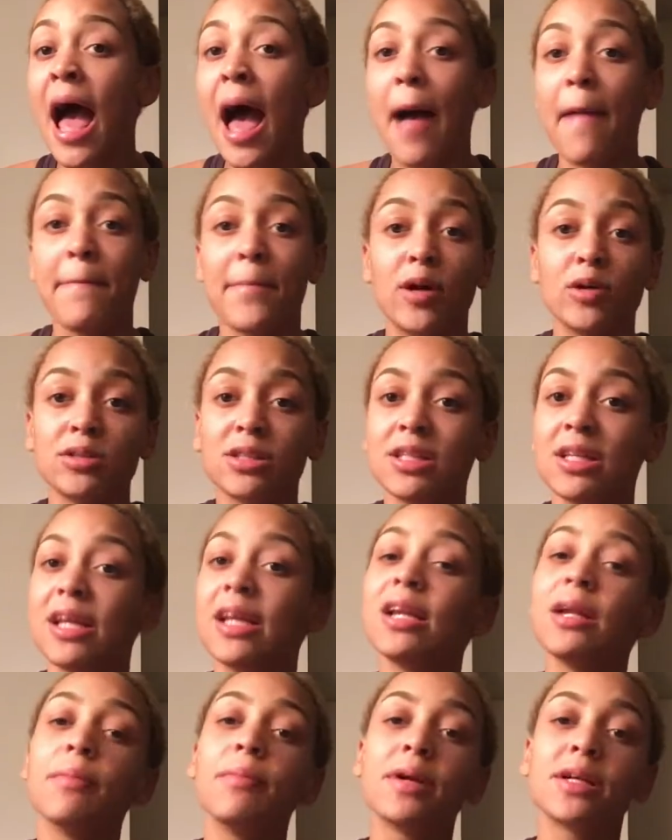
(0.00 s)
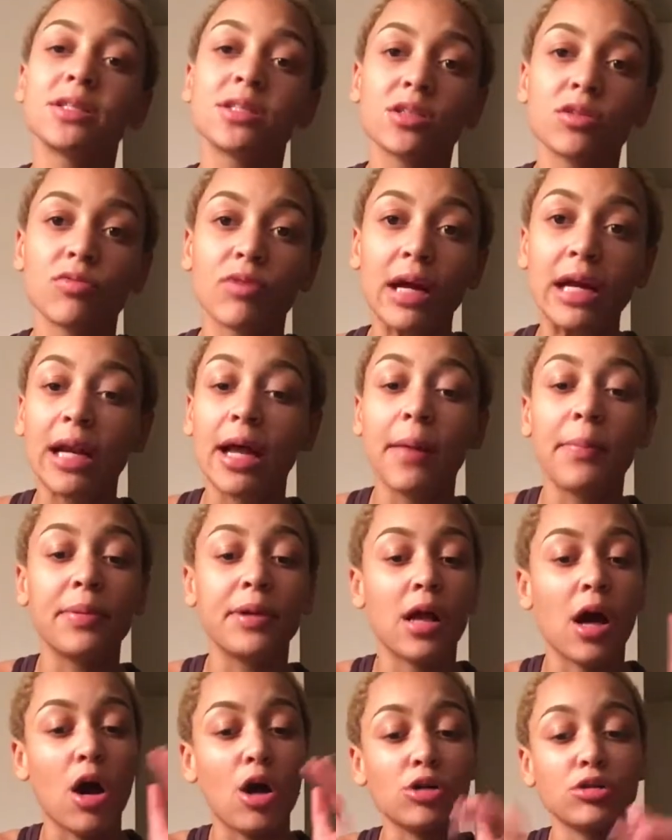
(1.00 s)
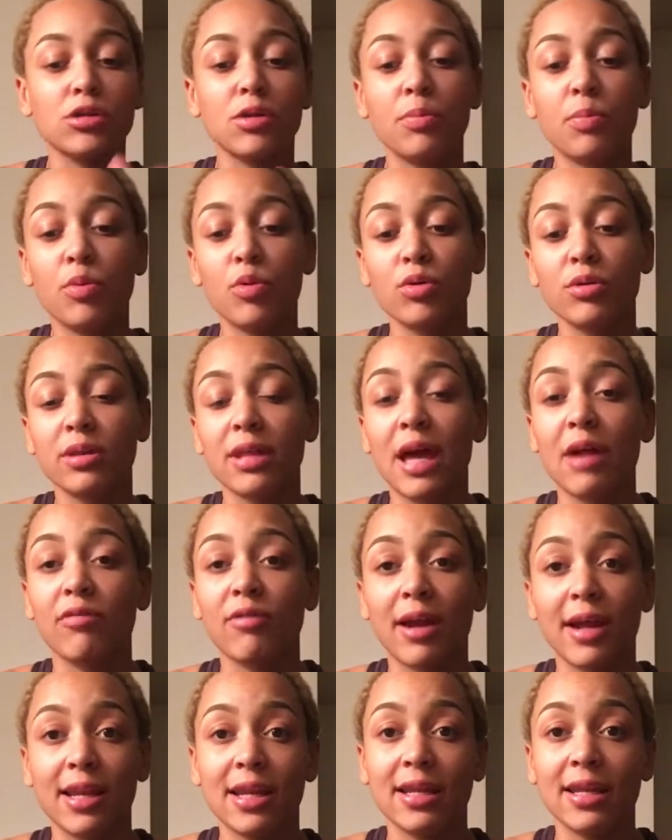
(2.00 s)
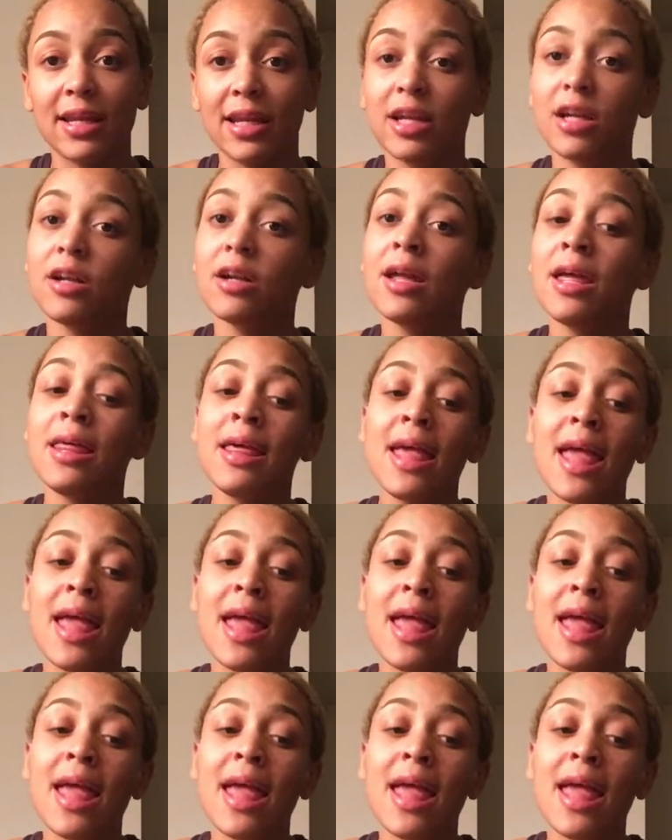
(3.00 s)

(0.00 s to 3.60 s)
I melted it and mixed it right up, and I also poured that right in here.